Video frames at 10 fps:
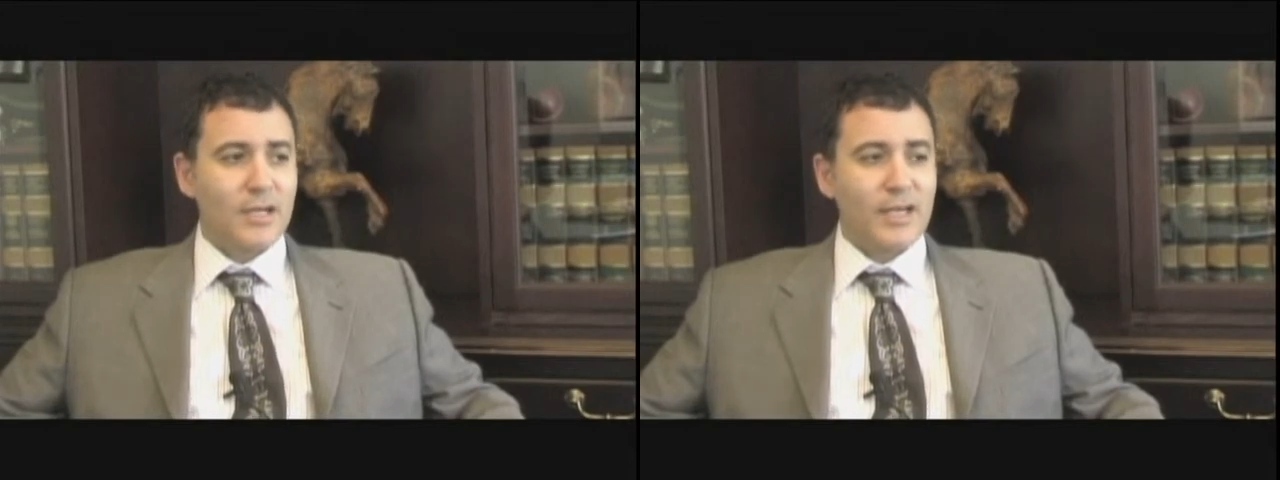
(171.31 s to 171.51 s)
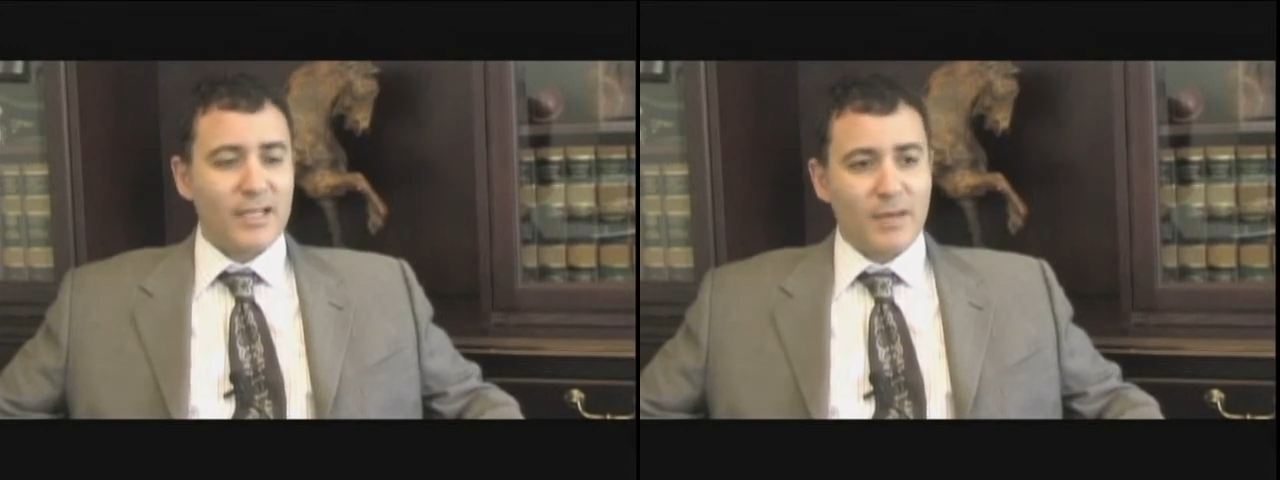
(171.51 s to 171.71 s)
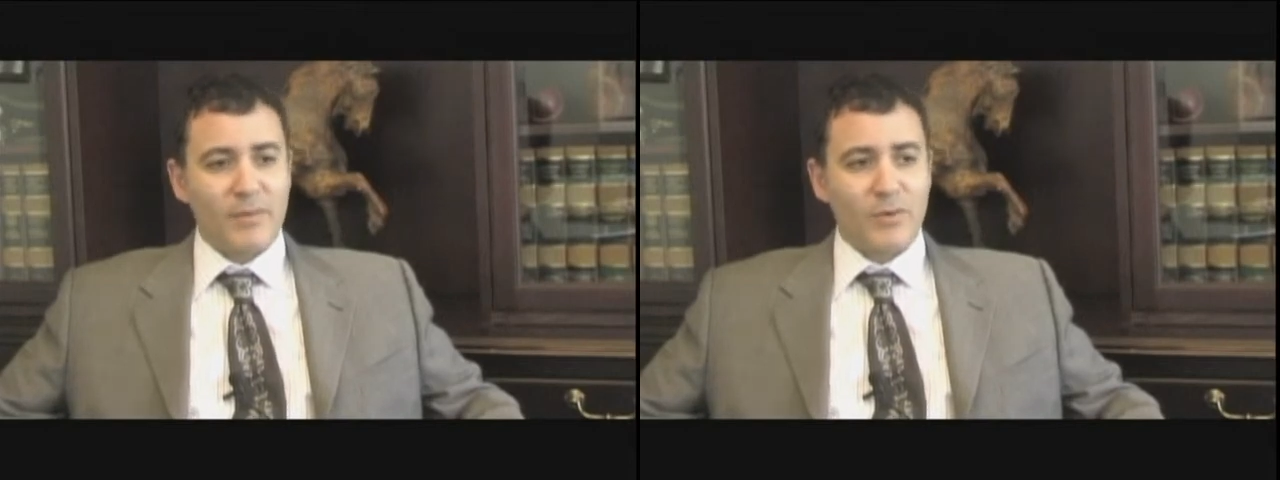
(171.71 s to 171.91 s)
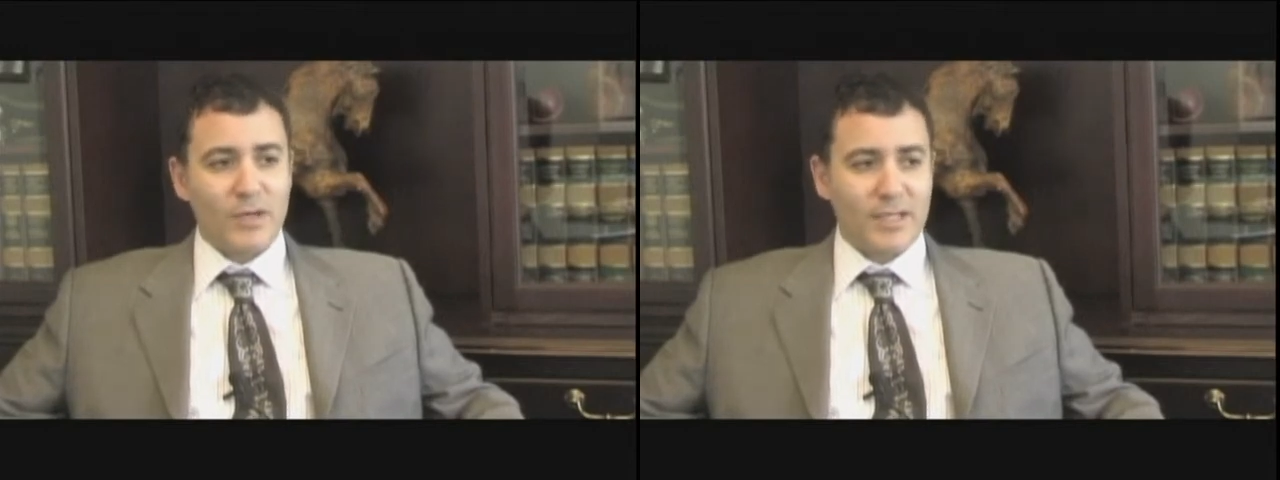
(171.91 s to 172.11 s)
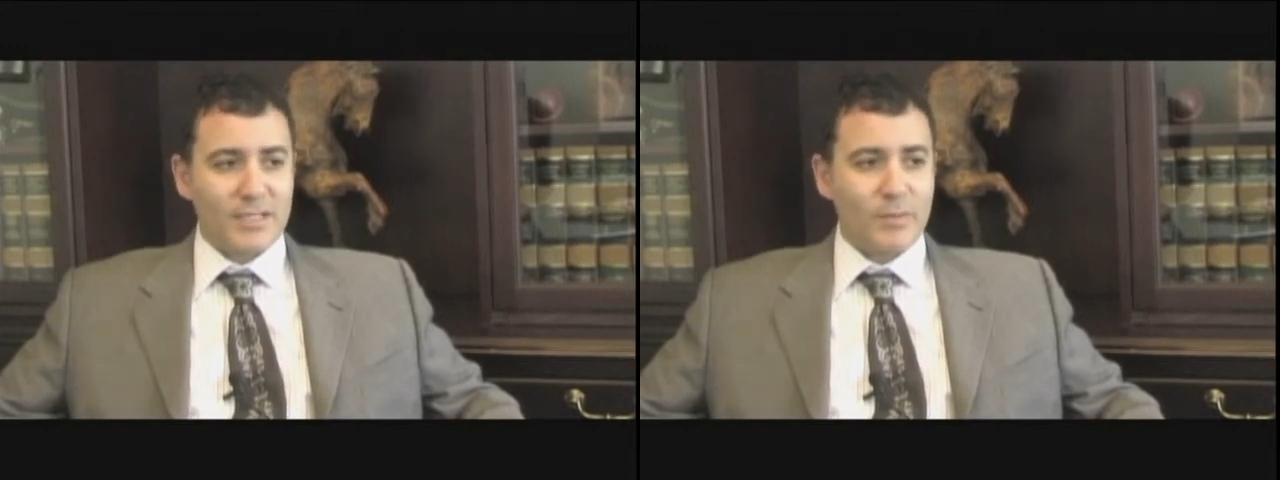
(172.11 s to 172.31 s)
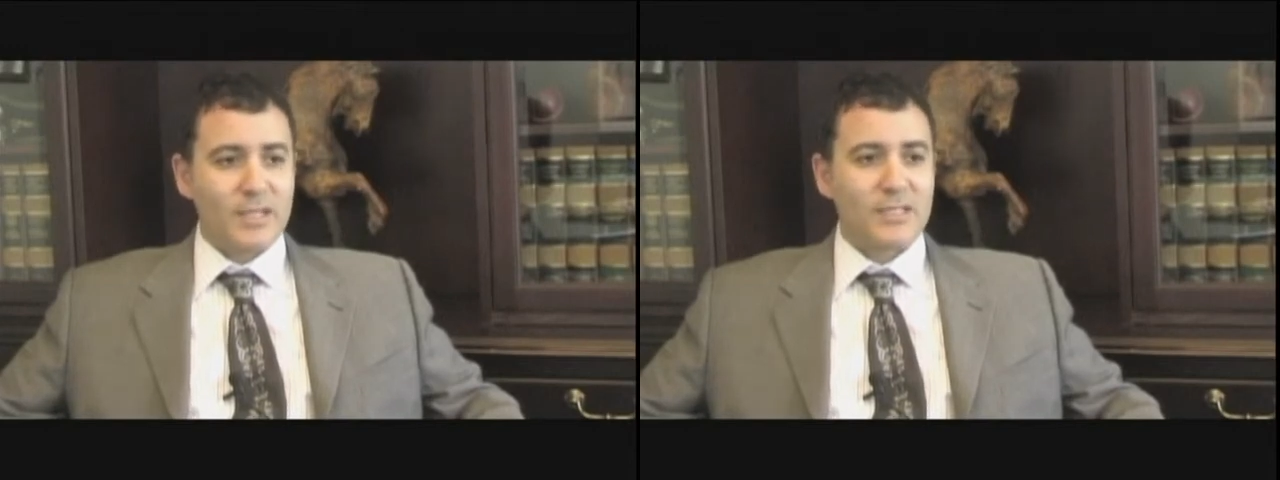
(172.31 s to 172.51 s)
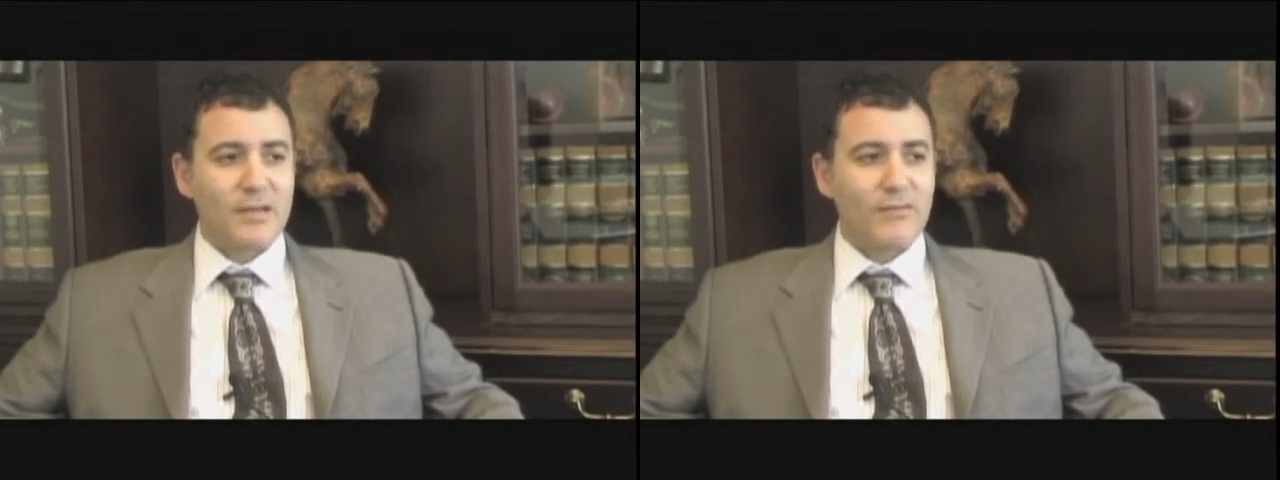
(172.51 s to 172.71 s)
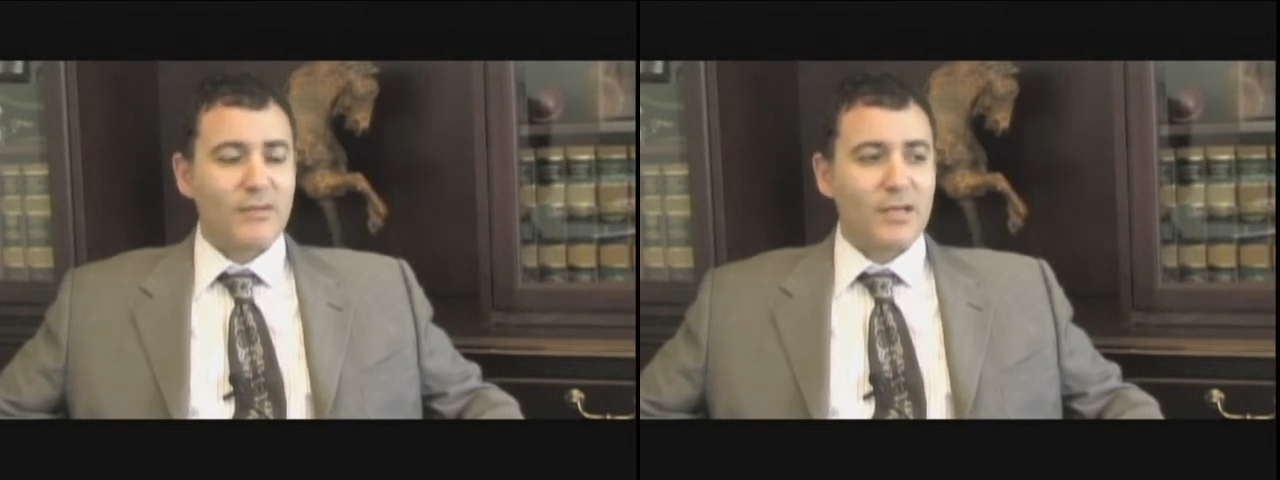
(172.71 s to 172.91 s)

and can be quite expensive